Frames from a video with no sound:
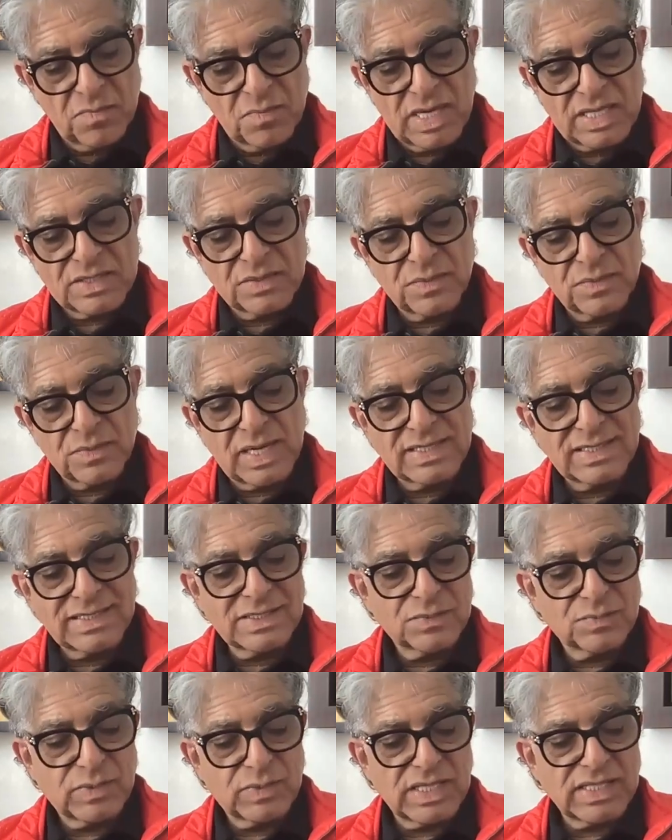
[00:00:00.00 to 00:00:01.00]

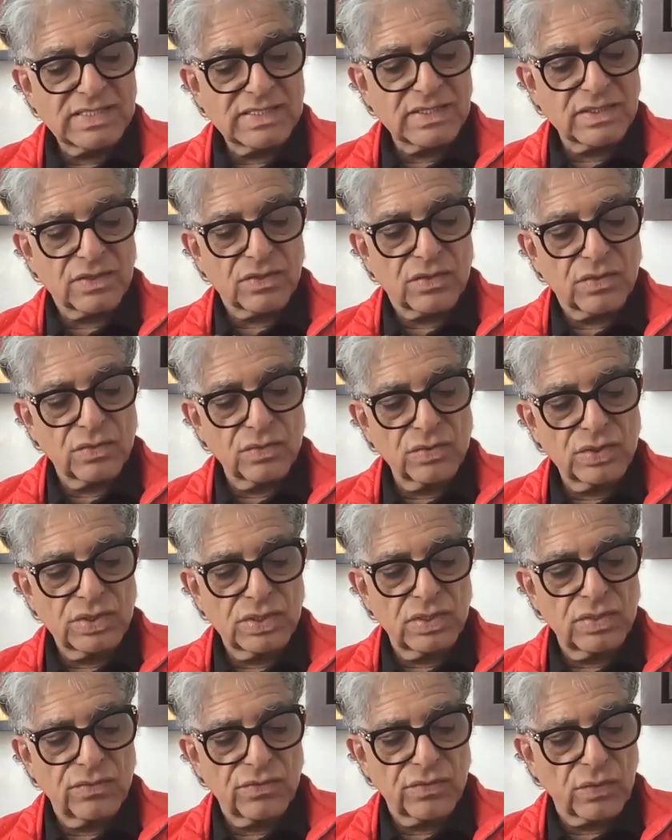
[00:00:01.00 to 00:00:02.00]
Mathematics plays a
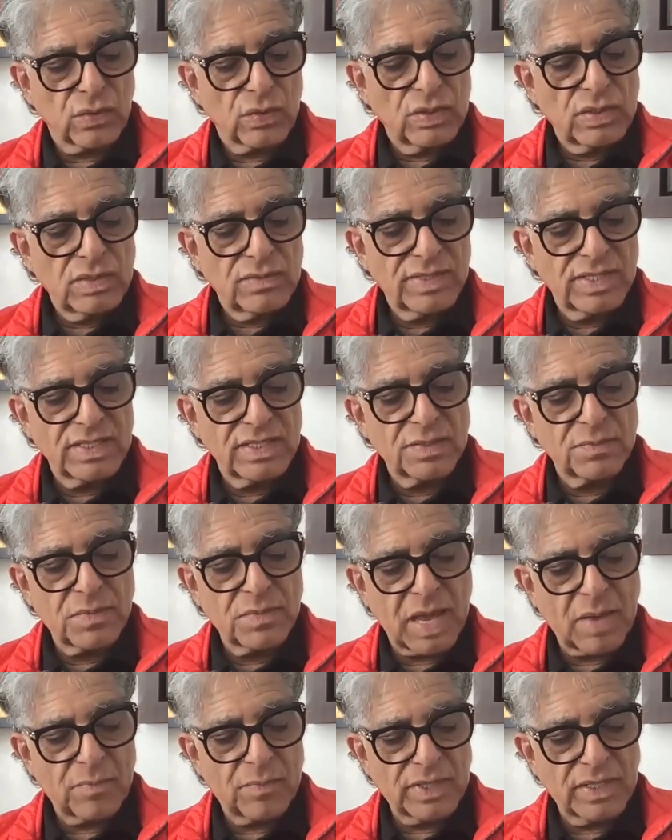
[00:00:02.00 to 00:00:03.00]
crucial role in the
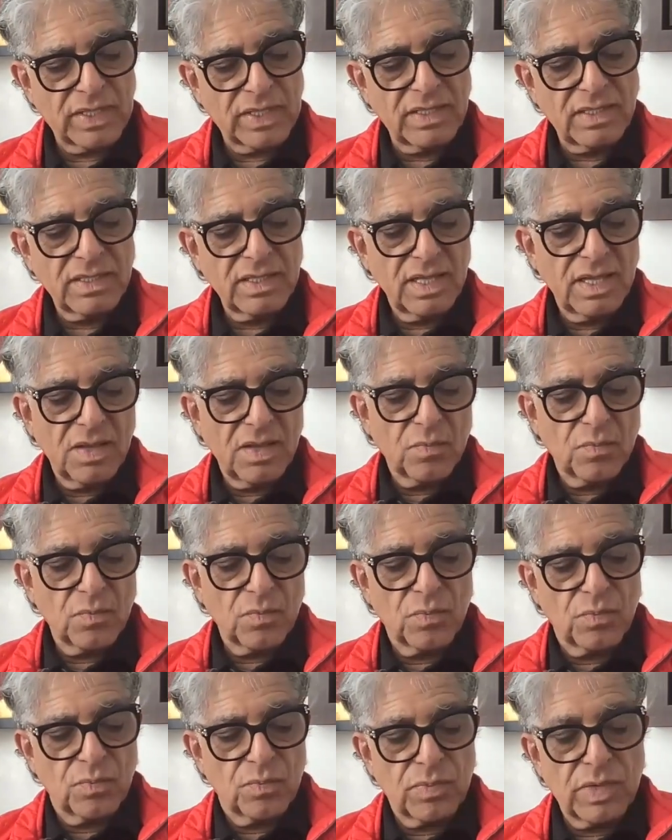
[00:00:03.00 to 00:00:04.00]
mapping
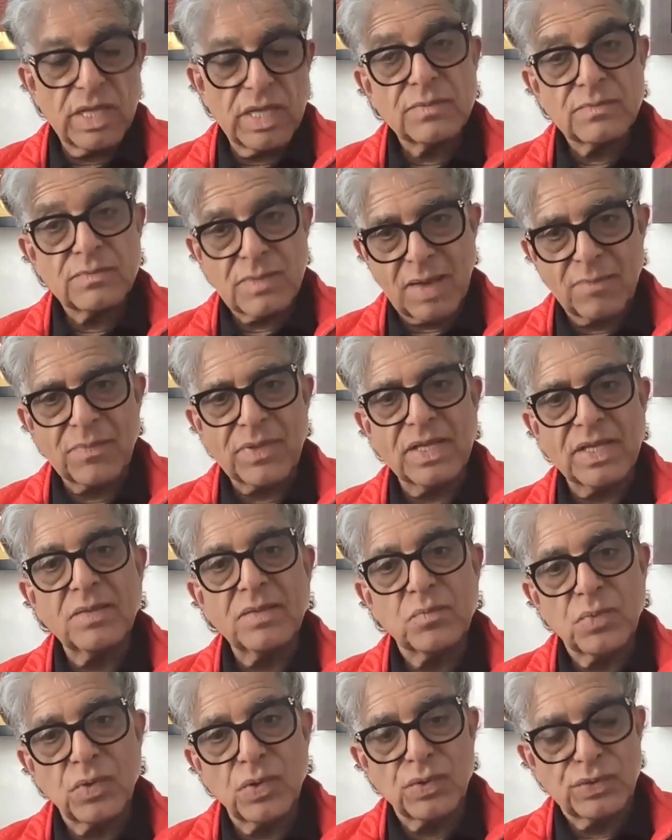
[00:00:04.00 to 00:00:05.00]
in
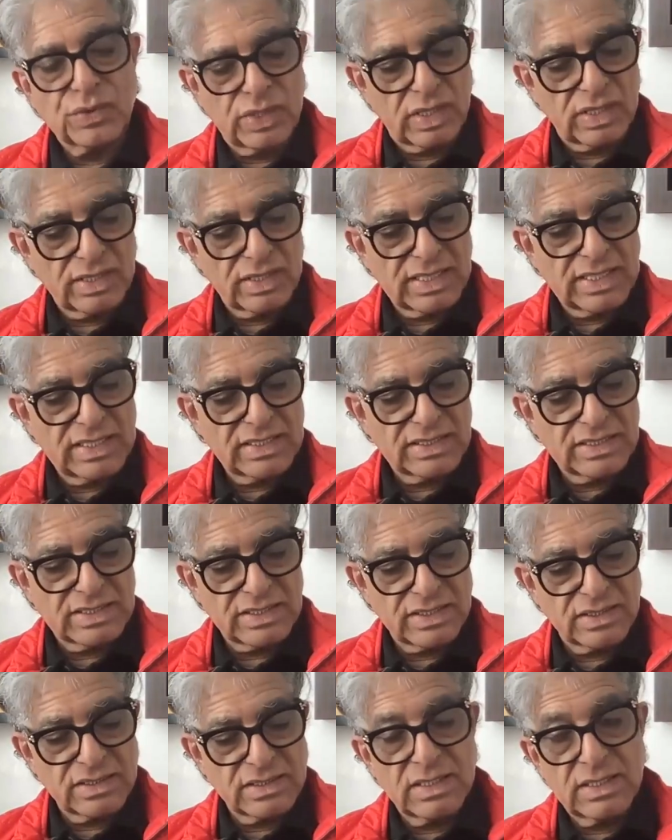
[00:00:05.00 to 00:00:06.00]
mapping both our
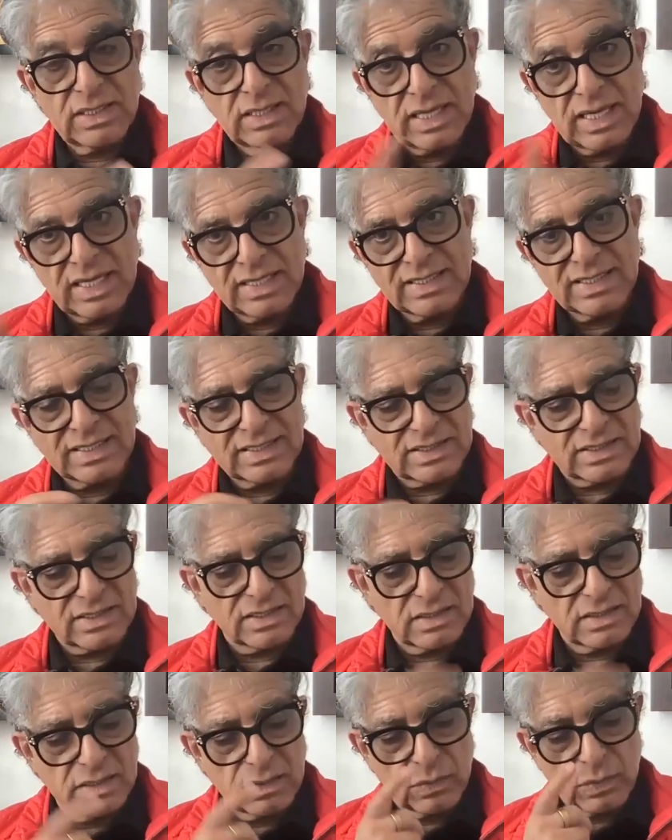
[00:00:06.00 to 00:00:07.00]
internal and
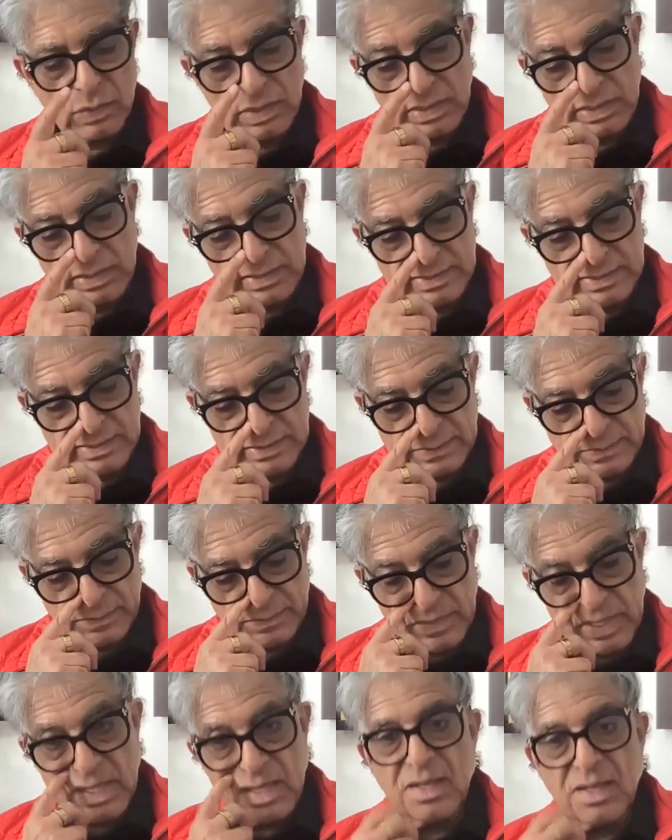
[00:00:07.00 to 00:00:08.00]
external worlds.
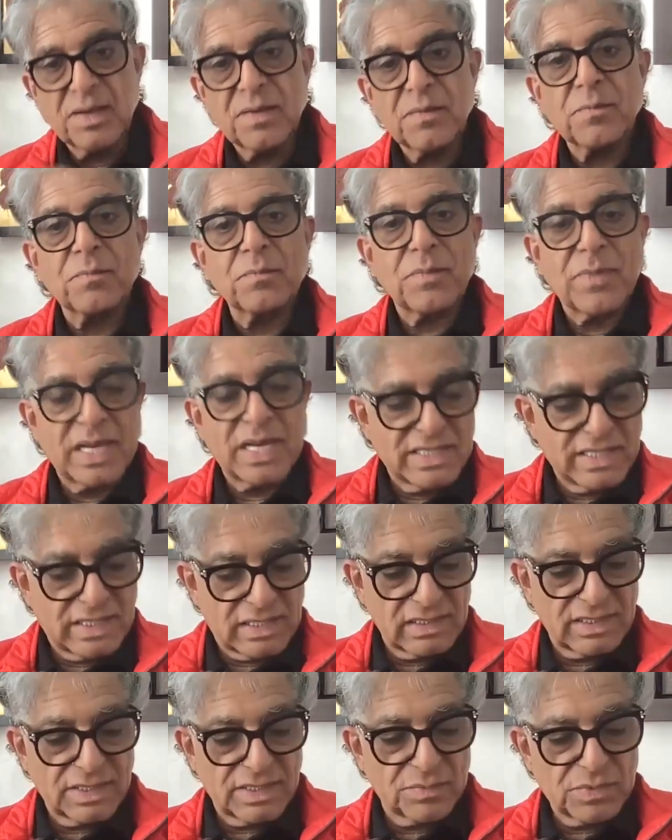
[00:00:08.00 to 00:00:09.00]

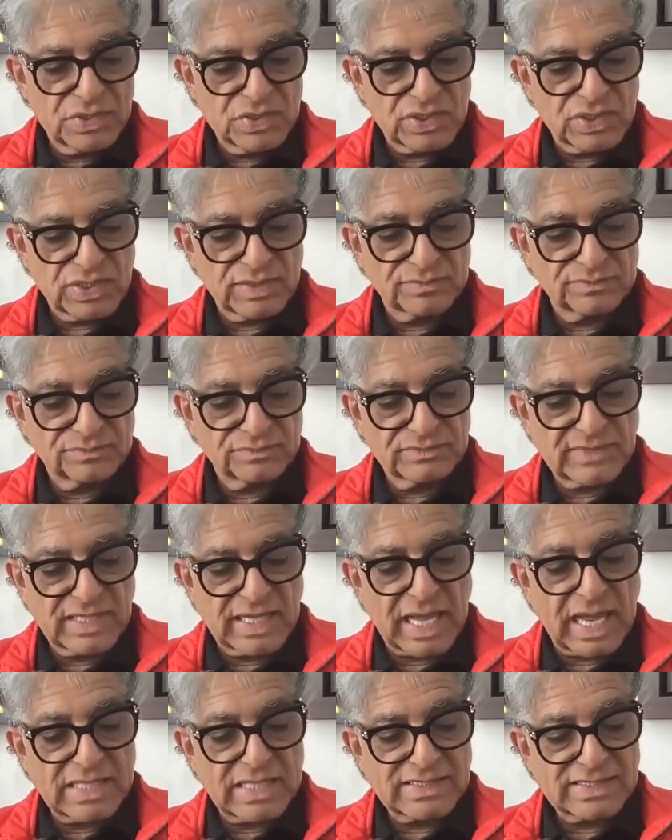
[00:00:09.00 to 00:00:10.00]
Medical imaging,
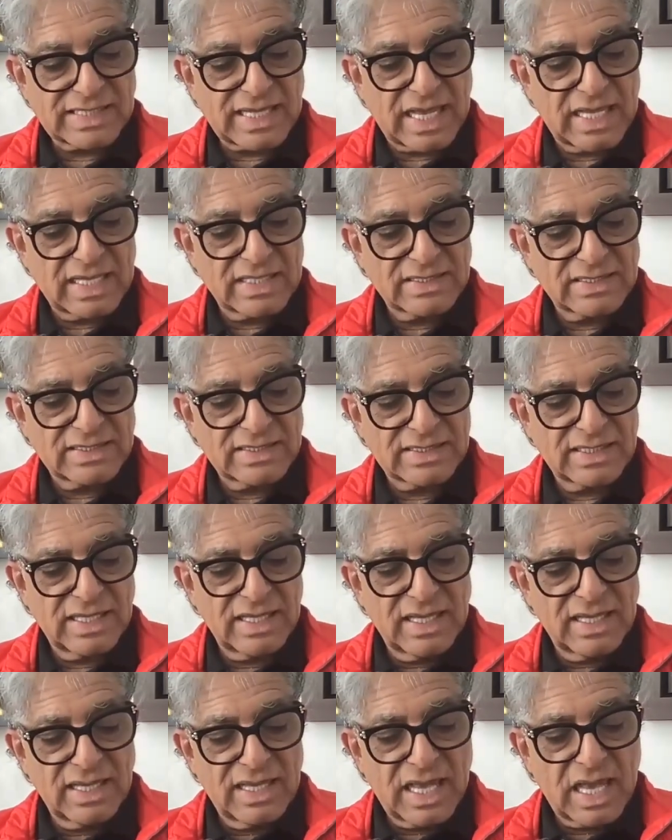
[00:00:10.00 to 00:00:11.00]
CAT scans,
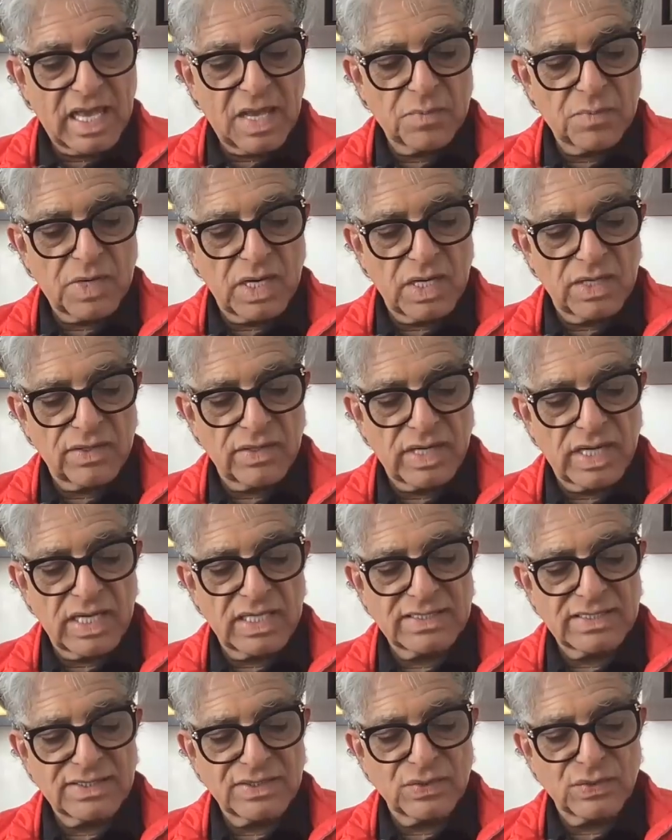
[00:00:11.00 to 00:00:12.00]

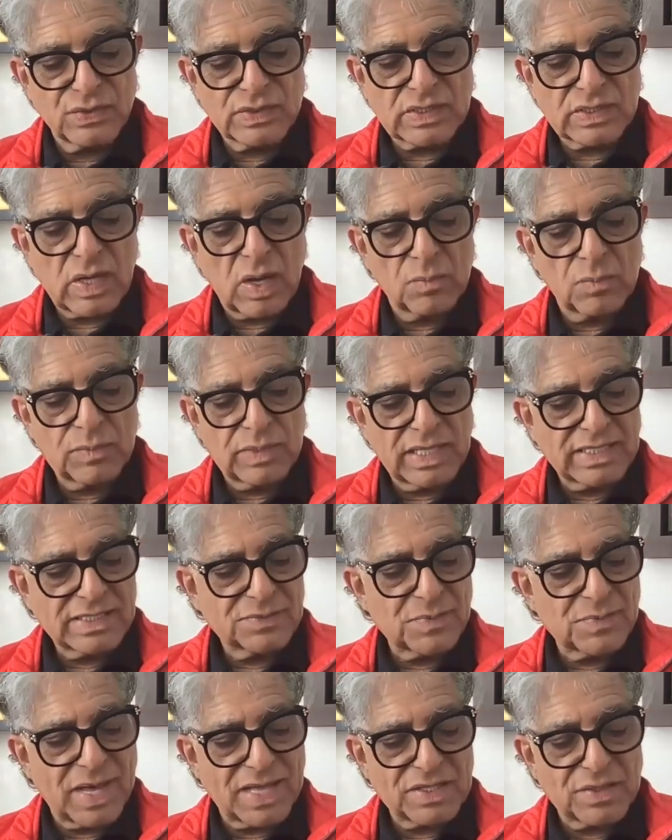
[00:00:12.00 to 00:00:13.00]
MRIs use
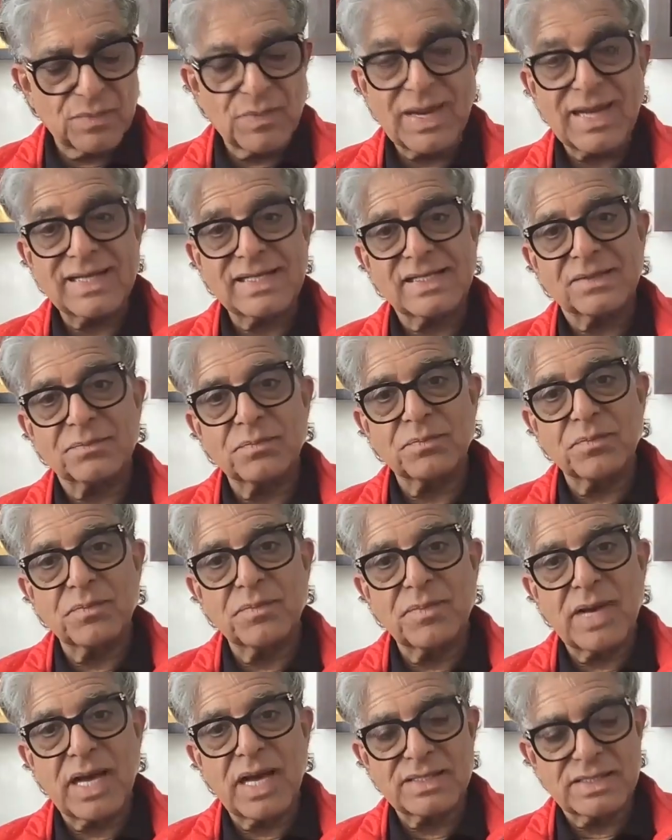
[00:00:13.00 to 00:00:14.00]
complex
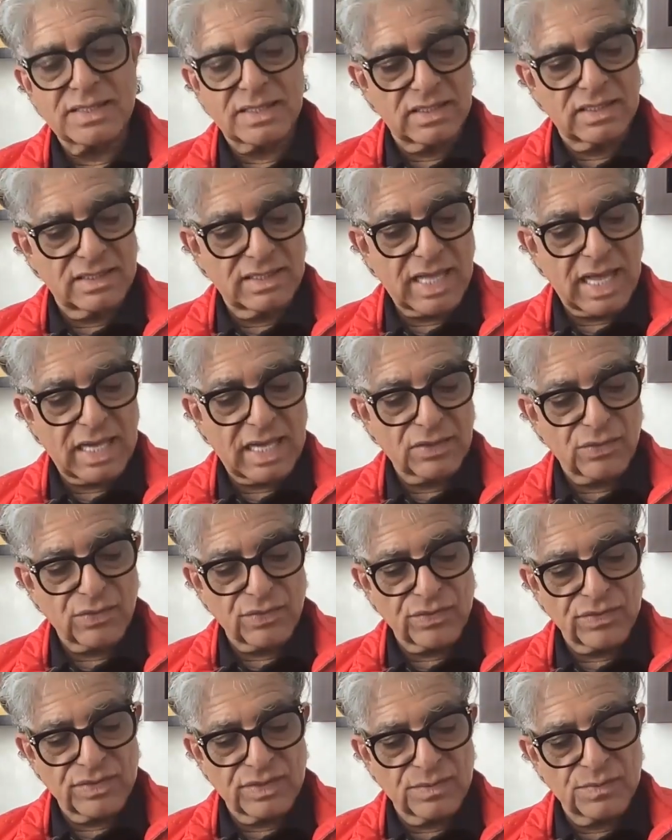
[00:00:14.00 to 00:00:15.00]
mathematical
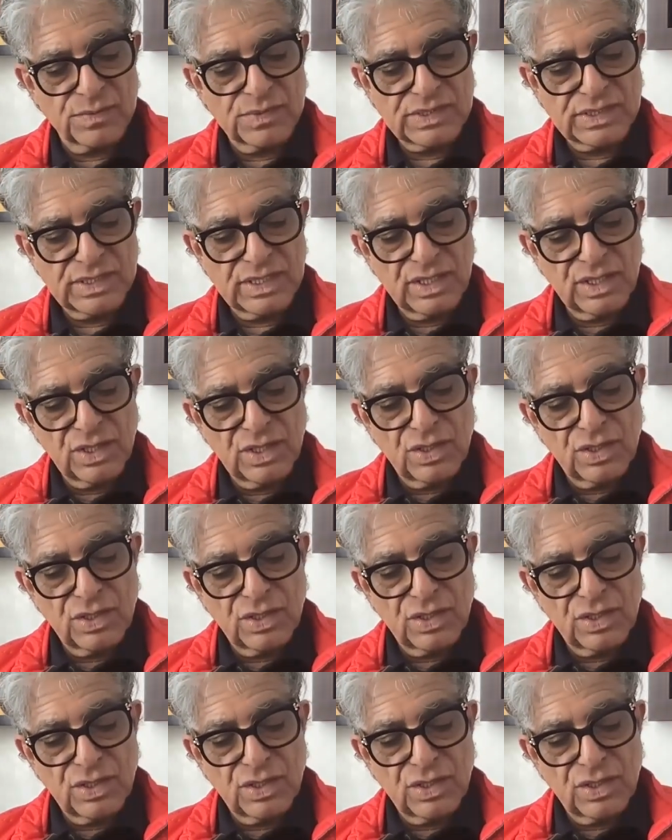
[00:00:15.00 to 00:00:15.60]
algorithms